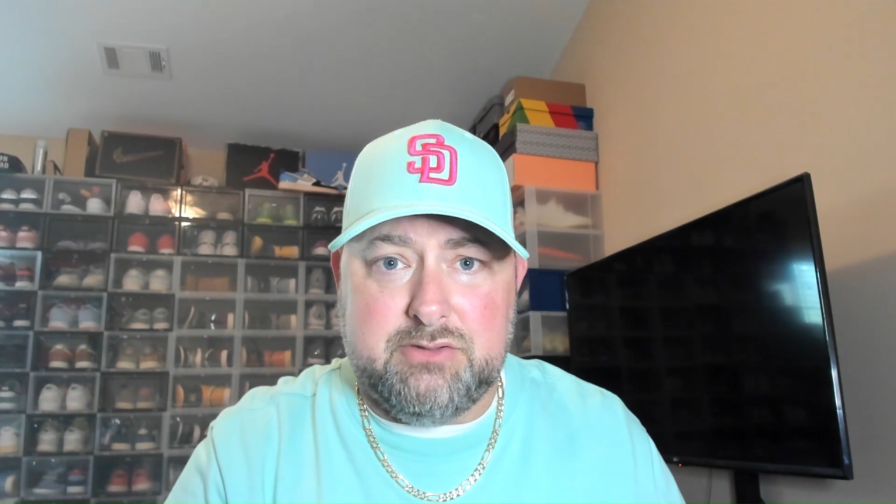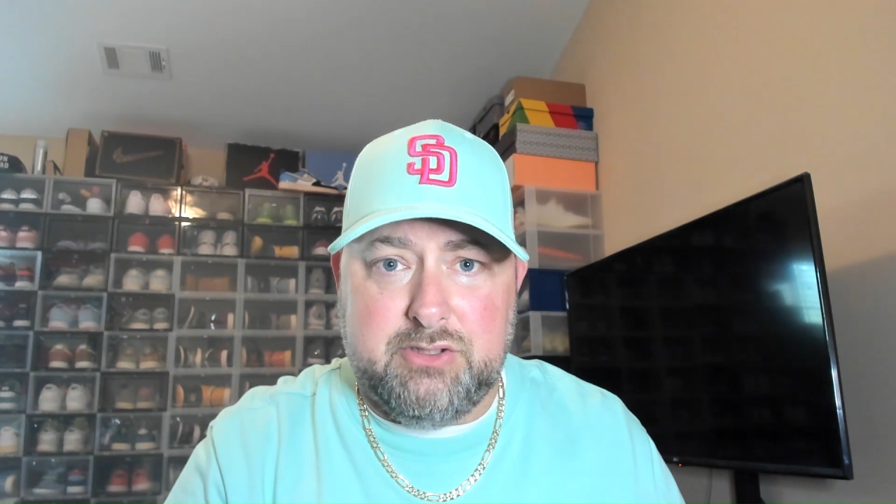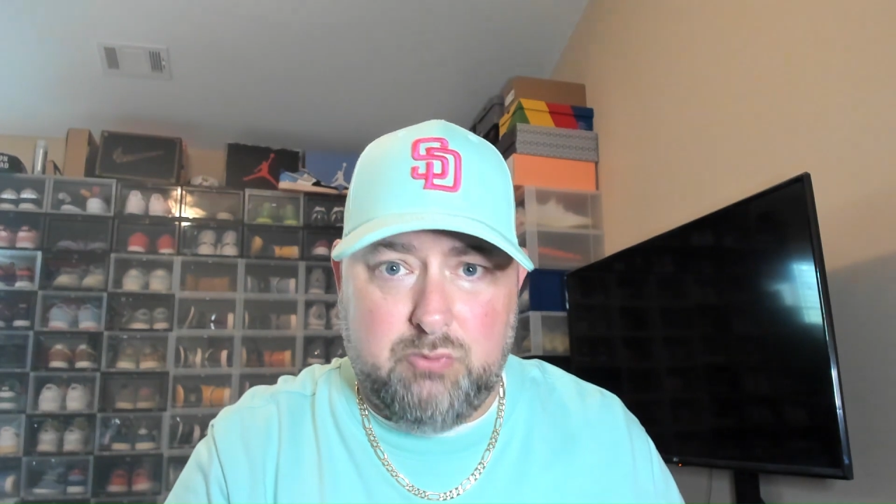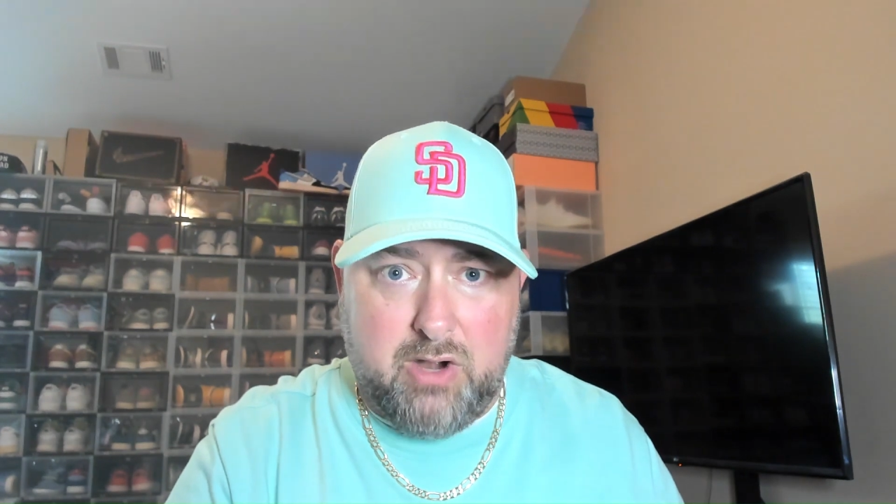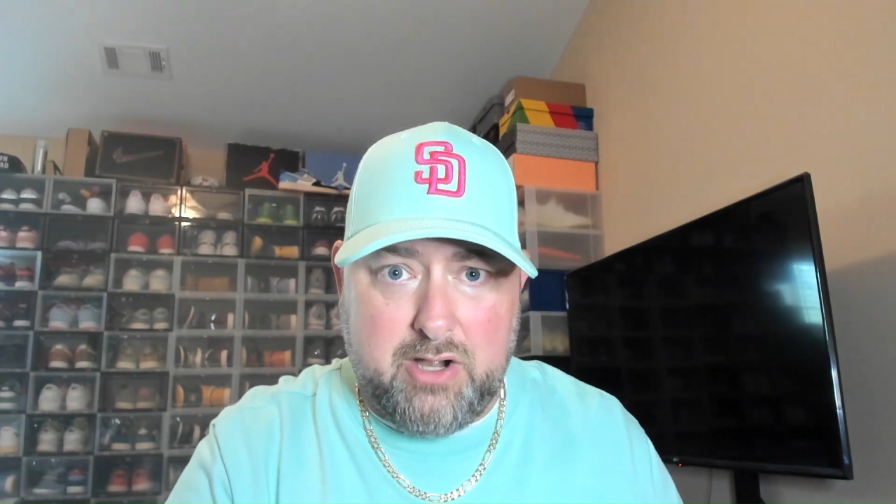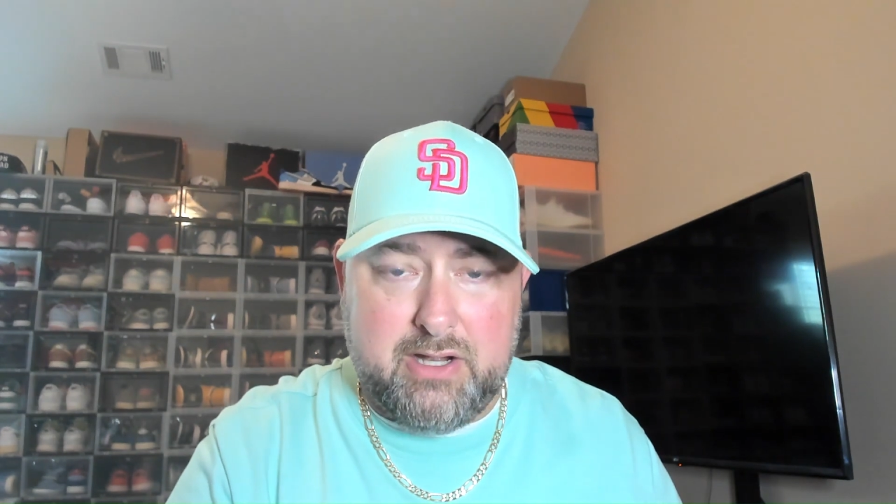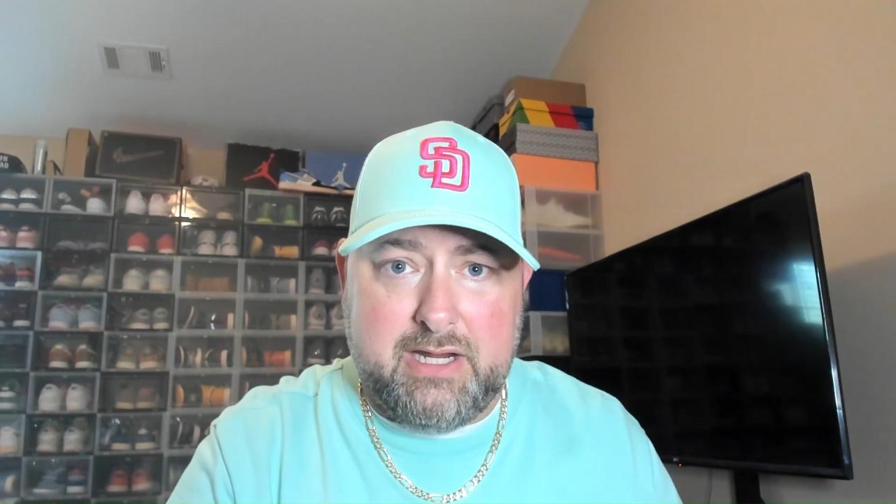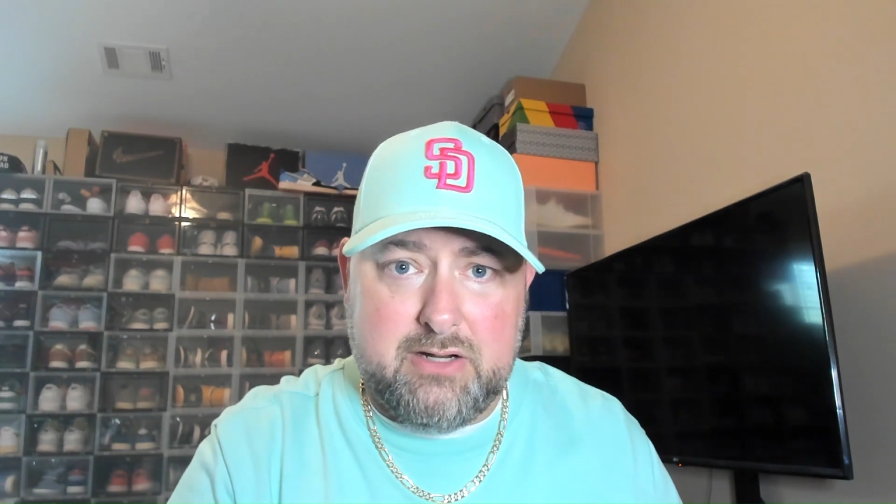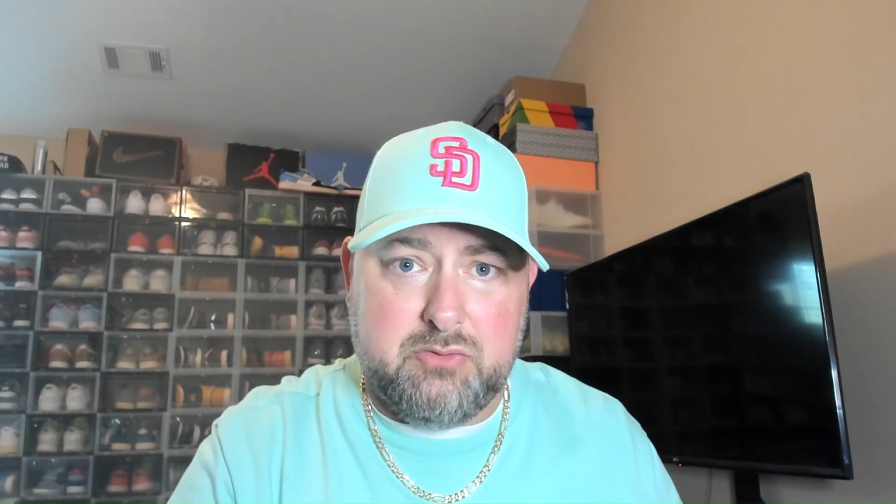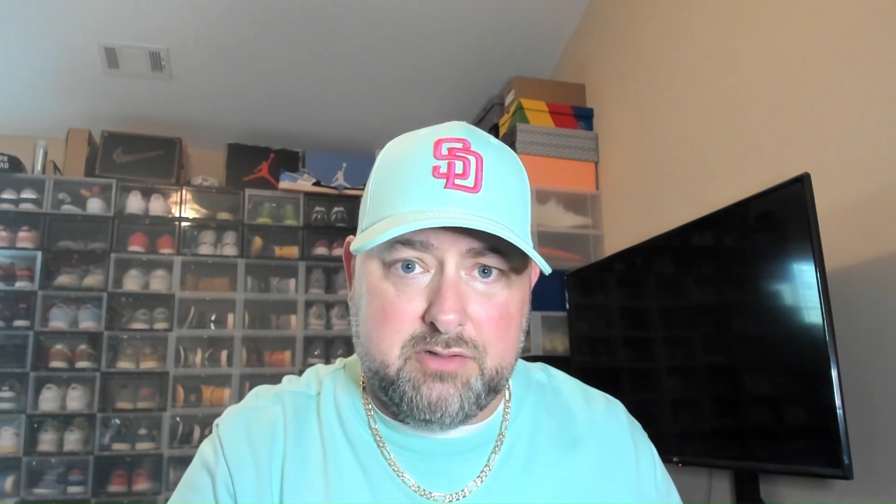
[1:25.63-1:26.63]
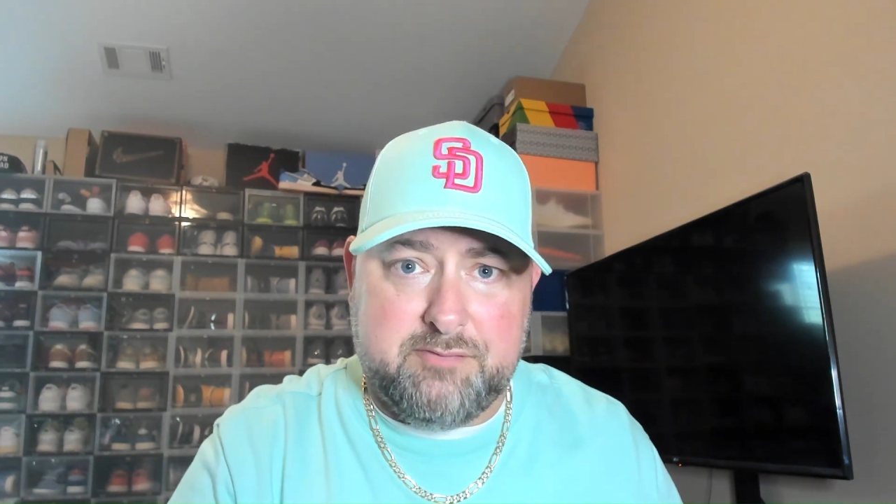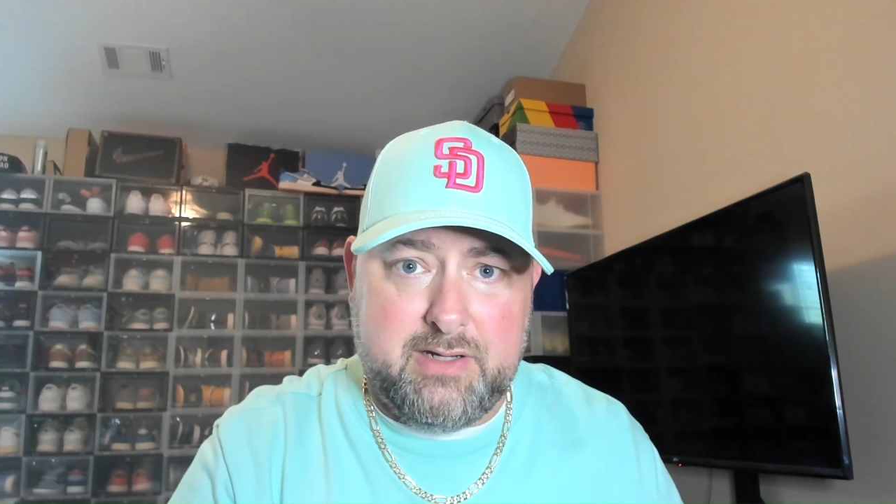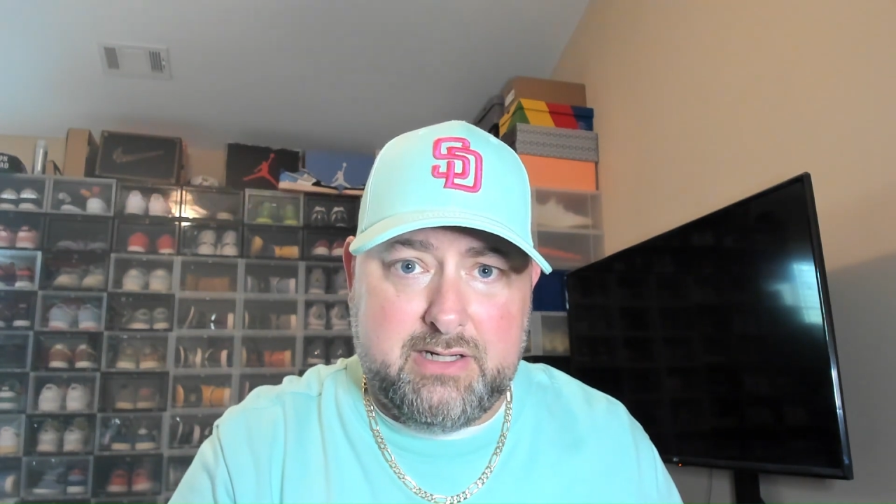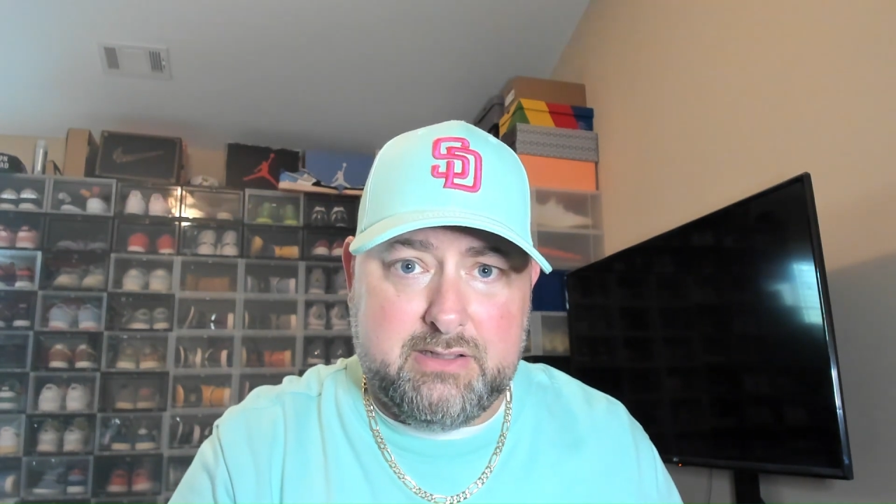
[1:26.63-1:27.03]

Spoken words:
You're wearing heat on your feet.